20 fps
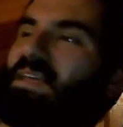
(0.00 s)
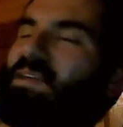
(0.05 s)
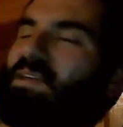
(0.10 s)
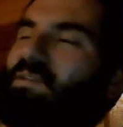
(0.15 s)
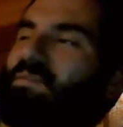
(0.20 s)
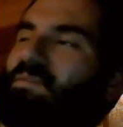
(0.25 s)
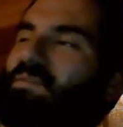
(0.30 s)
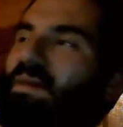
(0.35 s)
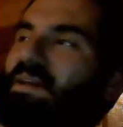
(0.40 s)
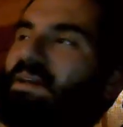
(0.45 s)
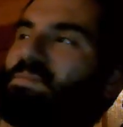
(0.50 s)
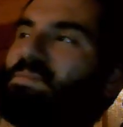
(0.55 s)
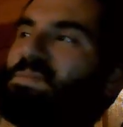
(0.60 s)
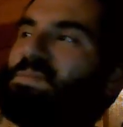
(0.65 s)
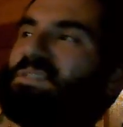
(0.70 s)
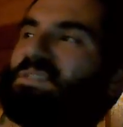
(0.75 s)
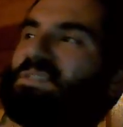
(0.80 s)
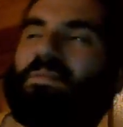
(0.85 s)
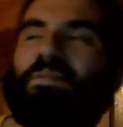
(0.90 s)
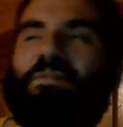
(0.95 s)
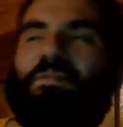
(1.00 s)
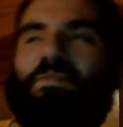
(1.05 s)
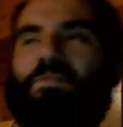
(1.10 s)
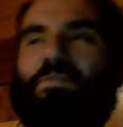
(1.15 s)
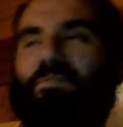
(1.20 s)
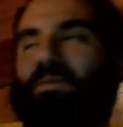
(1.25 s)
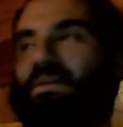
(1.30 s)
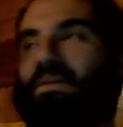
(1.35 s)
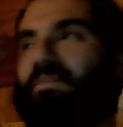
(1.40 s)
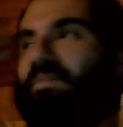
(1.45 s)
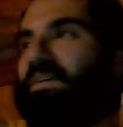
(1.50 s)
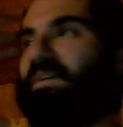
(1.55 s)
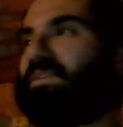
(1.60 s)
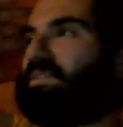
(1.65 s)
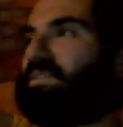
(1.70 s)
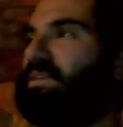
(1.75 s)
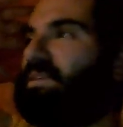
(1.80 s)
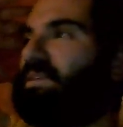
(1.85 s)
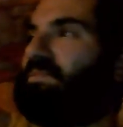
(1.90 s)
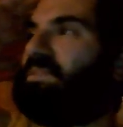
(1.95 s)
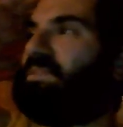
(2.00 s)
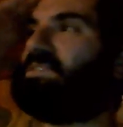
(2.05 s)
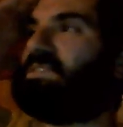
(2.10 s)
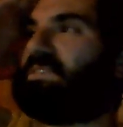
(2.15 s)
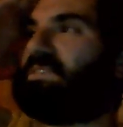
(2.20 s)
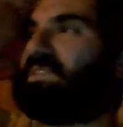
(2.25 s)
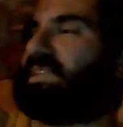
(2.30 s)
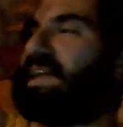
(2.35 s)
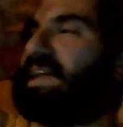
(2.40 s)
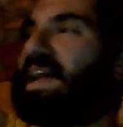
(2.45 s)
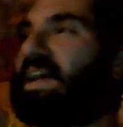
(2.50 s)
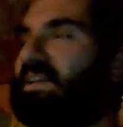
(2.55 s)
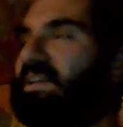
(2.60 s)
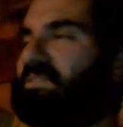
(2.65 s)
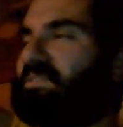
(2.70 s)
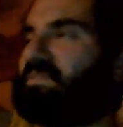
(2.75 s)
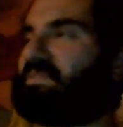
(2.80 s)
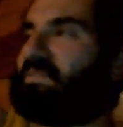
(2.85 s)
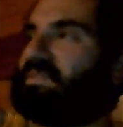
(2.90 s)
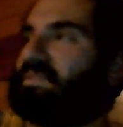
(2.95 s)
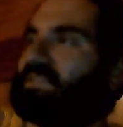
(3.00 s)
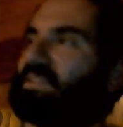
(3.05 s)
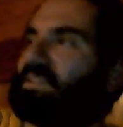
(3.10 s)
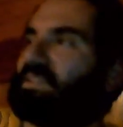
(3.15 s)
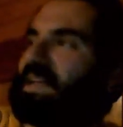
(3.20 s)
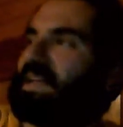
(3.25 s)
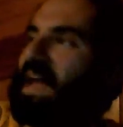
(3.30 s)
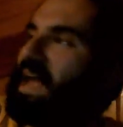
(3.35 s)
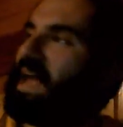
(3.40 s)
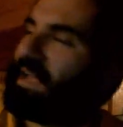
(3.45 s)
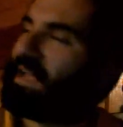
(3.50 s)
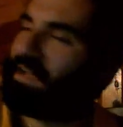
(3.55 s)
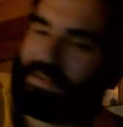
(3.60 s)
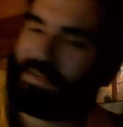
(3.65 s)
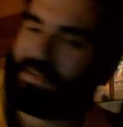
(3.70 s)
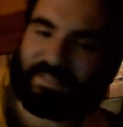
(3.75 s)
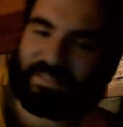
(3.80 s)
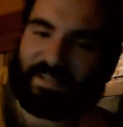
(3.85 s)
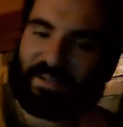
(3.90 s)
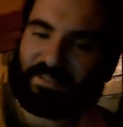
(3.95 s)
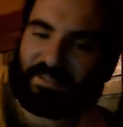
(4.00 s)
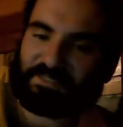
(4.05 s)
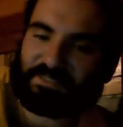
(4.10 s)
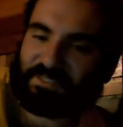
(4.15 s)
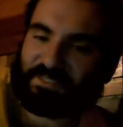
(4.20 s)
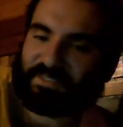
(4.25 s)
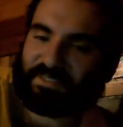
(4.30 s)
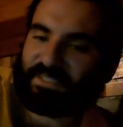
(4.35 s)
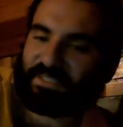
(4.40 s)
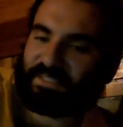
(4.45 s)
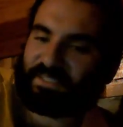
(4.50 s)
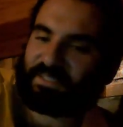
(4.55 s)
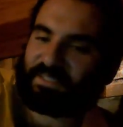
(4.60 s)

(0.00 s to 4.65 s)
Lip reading: year it might have just been the three of us, the original Stags, doing the Stag soccer jerseys.